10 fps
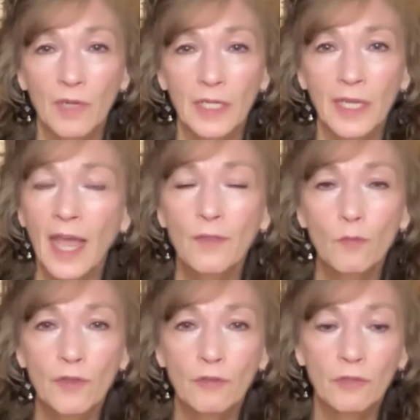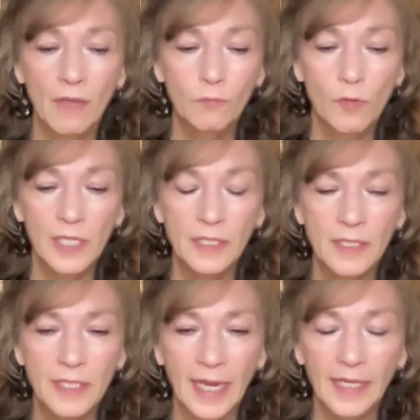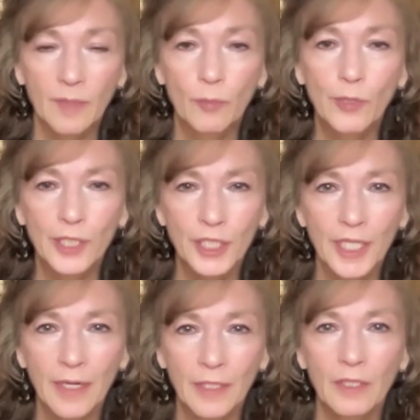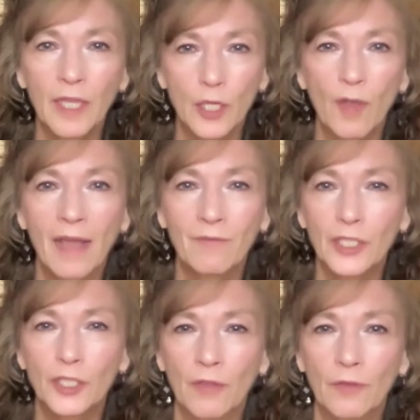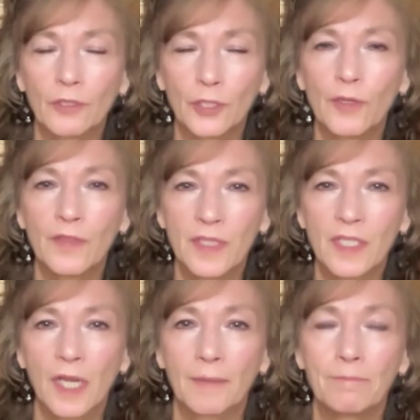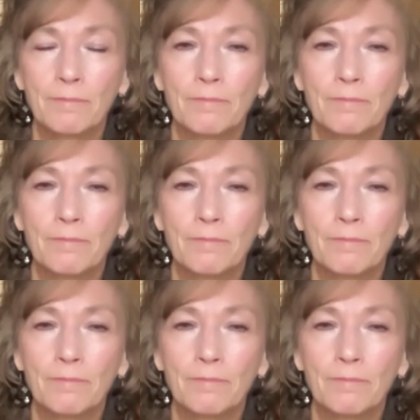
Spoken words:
Gather with your loved ones and appreciate that you have each other during this time.